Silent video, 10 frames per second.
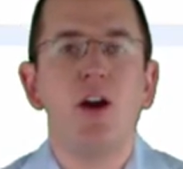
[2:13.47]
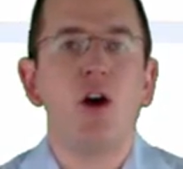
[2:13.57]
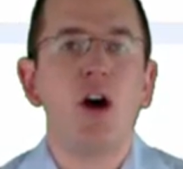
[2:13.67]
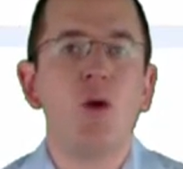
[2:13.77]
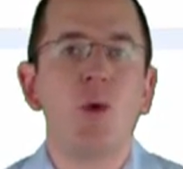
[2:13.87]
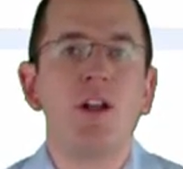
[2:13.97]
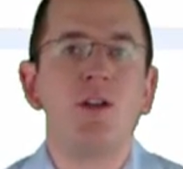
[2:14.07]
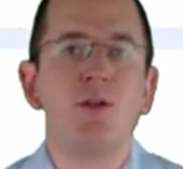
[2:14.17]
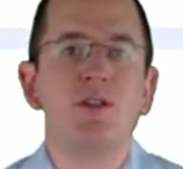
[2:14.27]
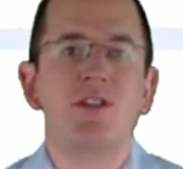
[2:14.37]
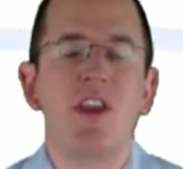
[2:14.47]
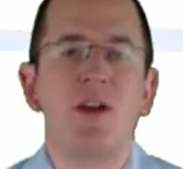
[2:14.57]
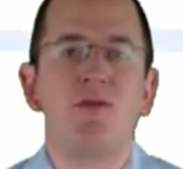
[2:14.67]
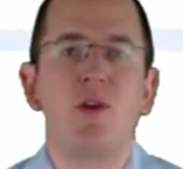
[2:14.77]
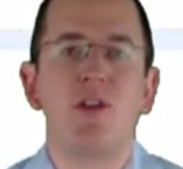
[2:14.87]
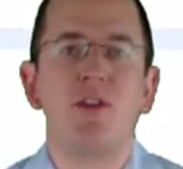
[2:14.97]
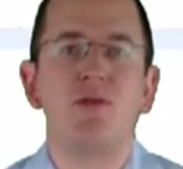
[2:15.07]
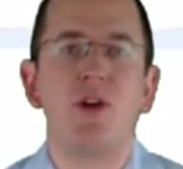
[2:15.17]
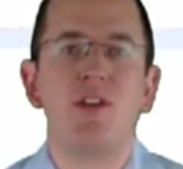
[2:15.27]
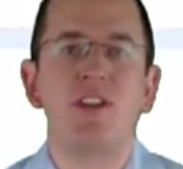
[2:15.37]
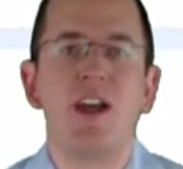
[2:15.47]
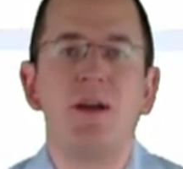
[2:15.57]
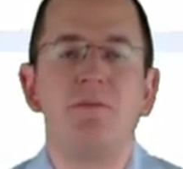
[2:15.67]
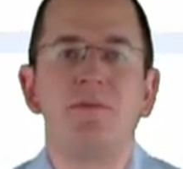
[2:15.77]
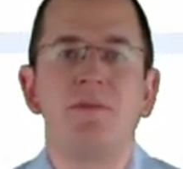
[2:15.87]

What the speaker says: or when you use them for the first time.